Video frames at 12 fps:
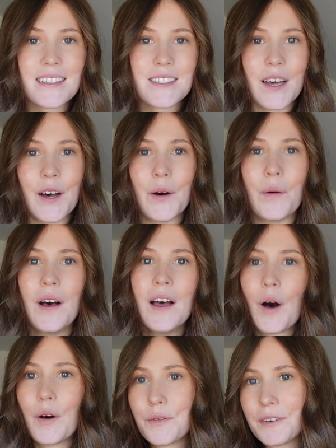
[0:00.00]
So
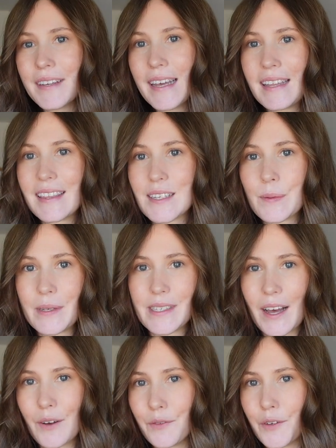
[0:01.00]
hopefully this
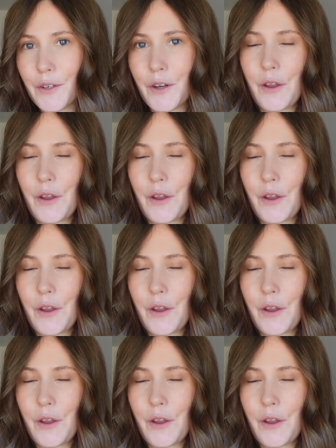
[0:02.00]
was helpful